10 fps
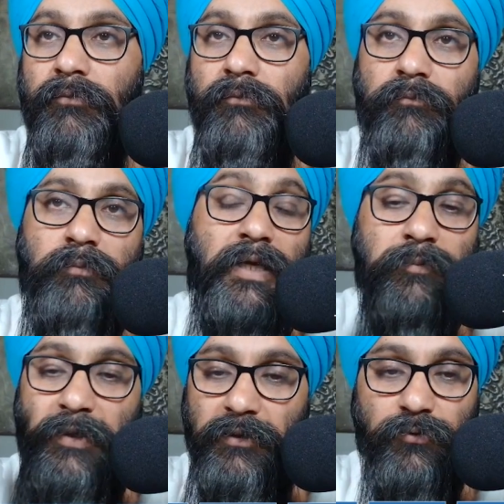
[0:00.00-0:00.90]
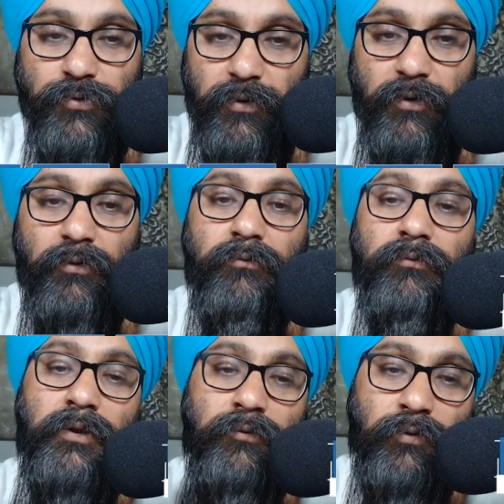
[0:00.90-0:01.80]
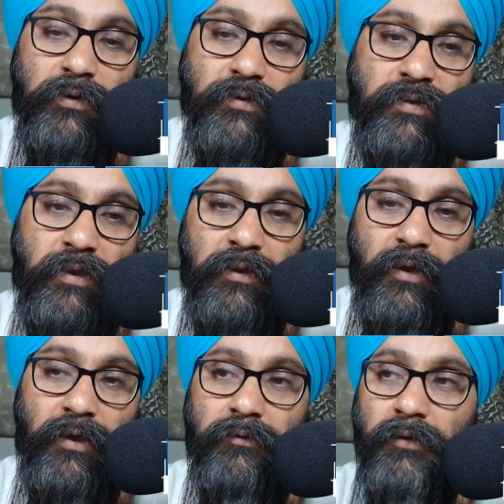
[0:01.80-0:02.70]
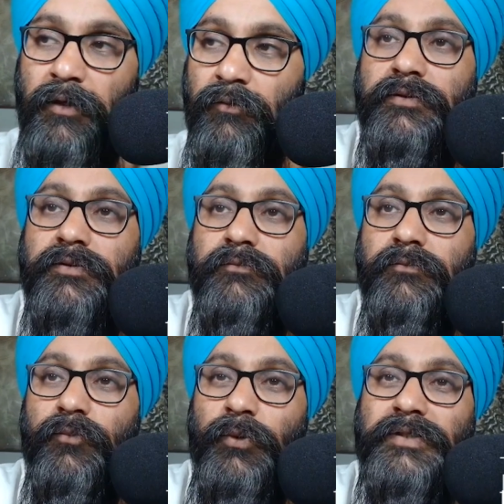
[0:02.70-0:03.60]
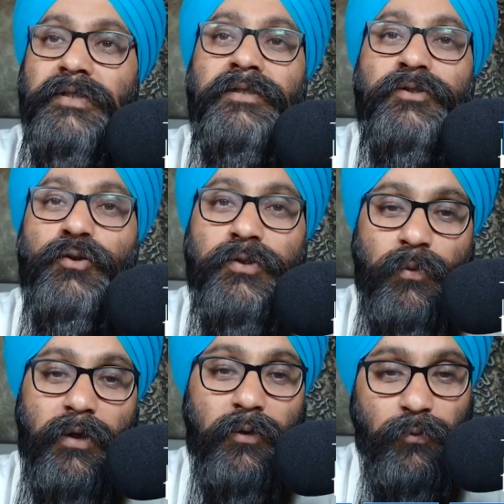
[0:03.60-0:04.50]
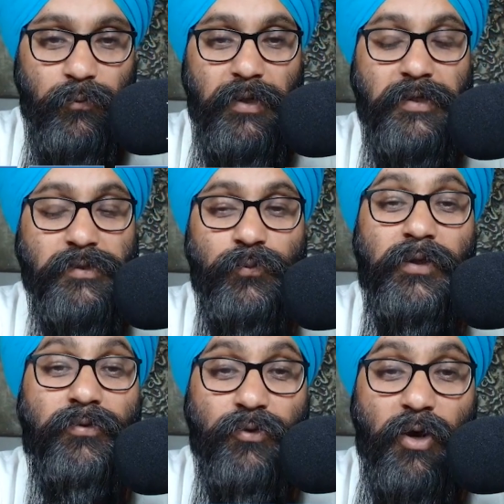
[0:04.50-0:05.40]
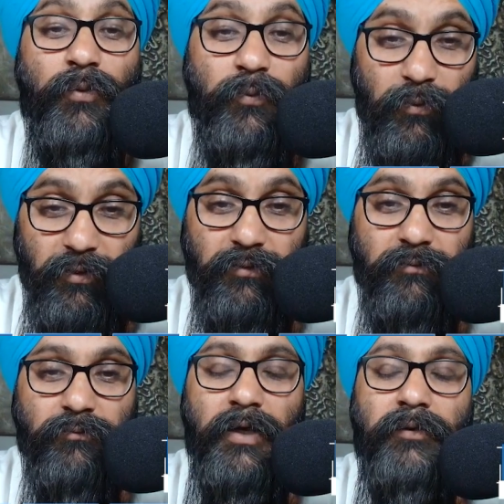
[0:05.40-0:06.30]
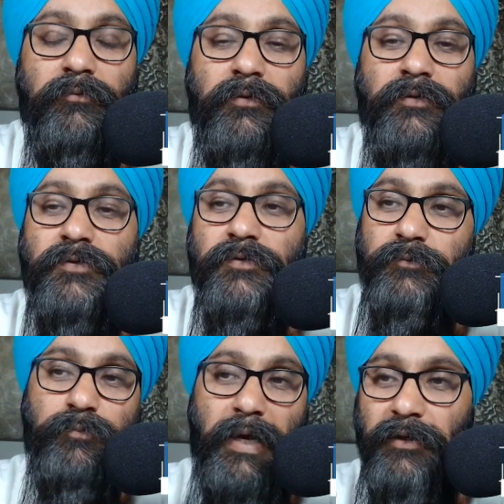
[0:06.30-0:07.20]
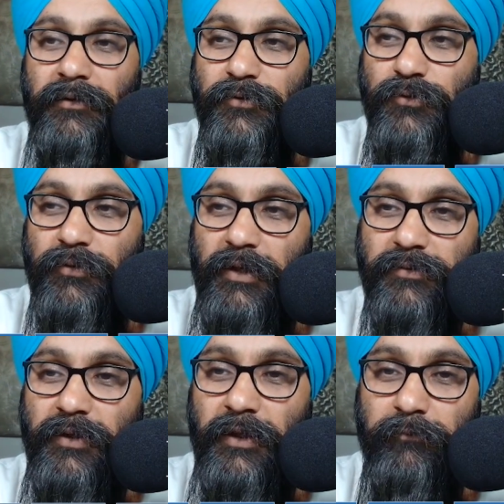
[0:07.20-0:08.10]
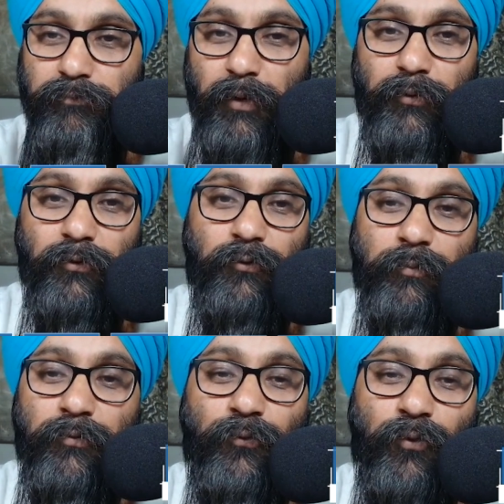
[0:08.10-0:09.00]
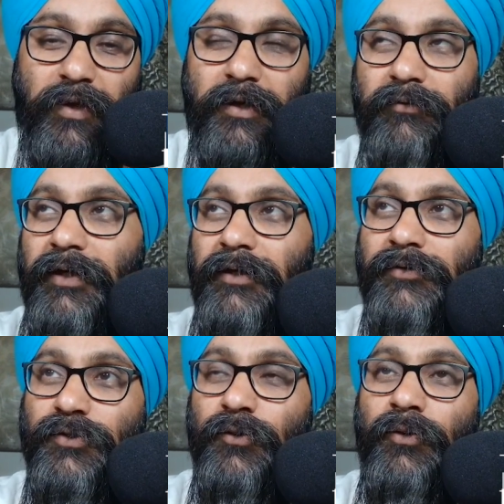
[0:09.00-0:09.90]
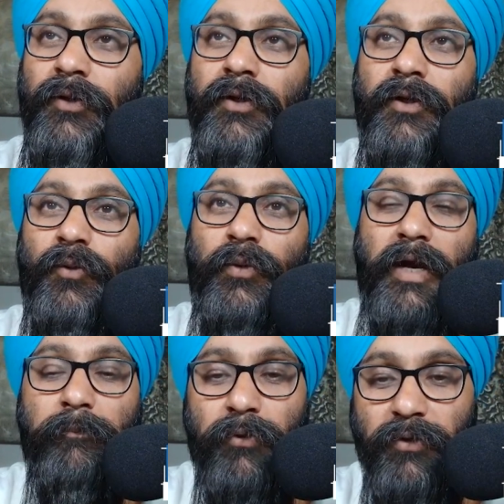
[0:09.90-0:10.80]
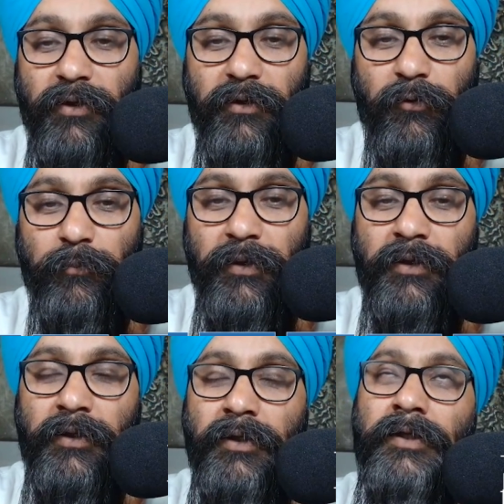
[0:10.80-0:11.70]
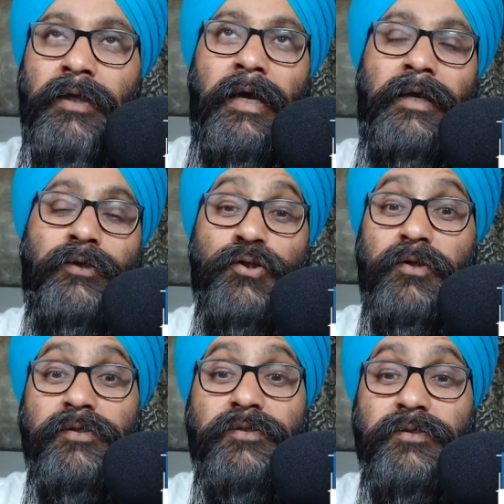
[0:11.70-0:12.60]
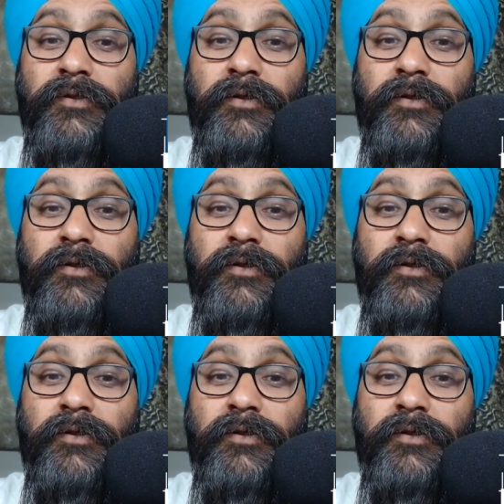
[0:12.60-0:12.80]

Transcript: many years ago in real estate, and we didn't do as well as we thought we would, right? This is back in the 2008 bubble or before that, right? And so we got burned a little bit, and it took us